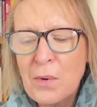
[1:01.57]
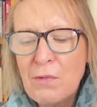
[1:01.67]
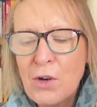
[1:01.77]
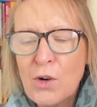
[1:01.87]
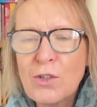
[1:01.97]

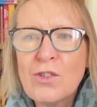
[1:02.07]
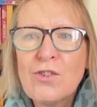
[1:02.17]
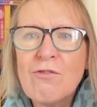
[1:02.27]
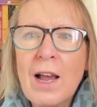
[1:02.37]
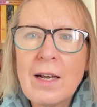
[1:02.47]
We've got
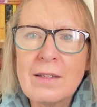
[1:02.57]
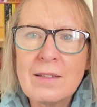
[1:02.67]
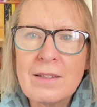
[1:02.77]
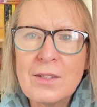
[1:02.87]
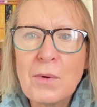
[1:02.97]

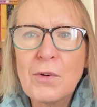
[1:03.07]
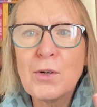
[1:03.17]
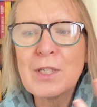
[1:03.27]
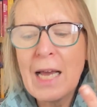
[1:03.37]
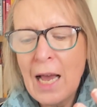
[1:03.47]
dragons, we've
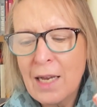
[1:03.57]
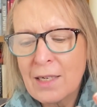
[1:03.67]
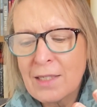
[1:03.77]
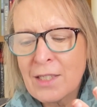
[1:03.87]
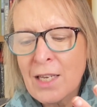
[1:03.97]
got
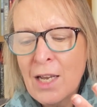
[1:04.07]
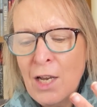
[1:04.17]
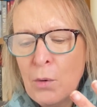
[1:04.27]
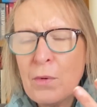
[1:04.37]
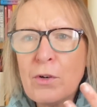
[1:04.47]
hags,
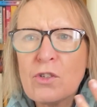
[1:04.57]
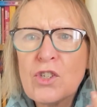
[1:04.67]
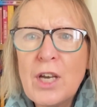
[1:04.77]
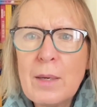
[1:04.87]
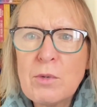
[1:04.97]
we've got
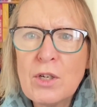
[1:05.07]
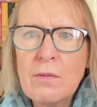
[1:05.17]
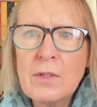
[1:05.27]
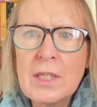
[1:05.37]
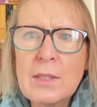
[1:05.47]

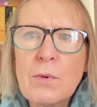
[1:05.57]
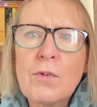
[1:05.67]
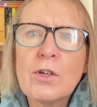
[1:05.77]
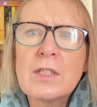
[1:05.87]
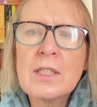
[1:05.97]
shapeshifters, we've
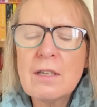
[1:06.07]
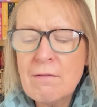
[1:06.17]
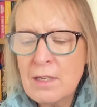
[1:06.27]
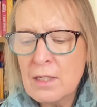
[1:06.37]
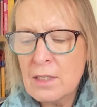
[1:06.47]
got
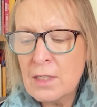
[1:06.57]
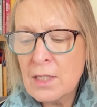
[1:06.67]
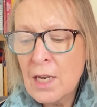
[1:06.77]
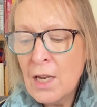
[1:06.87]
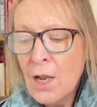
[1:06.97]

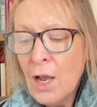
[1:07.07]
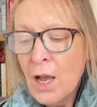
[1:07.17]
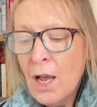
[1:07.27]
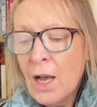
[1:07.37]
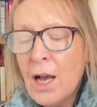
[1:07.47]
sirens.
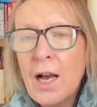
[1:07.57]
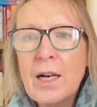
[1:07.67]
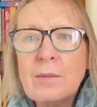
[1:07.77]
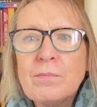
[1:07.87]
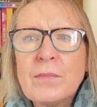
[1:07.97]

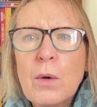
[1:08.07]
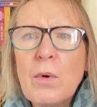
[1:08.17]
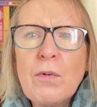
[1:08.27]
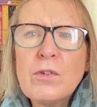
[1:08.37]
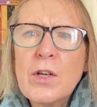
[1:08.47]
Um,
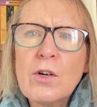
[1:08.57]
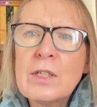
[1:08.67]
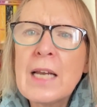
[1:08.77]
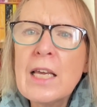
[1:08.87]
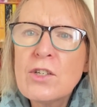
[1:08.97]
we've also
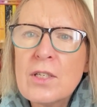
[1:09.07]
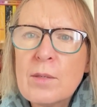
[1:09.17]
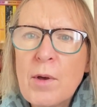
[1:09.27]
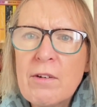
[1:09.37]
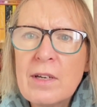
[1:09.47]
got nature
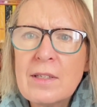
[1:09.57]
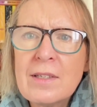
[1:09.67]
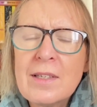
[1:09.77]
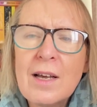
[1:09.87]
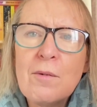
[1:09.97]

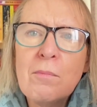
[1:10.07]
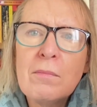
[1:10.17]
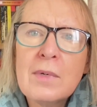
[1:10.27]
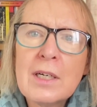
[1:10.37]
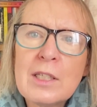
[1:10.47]
spirits that
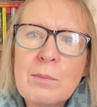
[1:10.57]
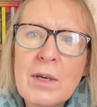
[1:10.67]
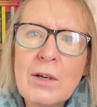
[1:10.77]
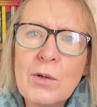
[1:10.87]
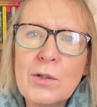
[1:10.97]
might
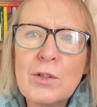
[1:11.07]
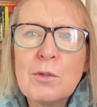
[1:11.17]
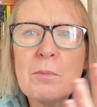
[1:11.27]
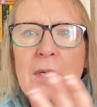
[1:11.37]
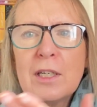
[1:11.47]
be
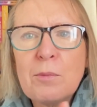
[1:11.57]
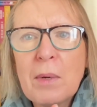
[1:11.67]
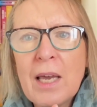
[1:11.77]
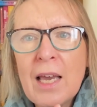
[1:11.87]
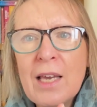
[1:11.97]
good, might
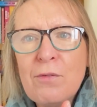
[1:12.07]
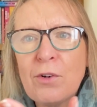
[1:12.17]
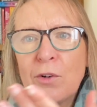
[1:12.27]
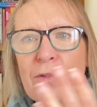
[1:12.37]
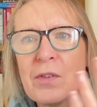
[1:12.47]
be evil.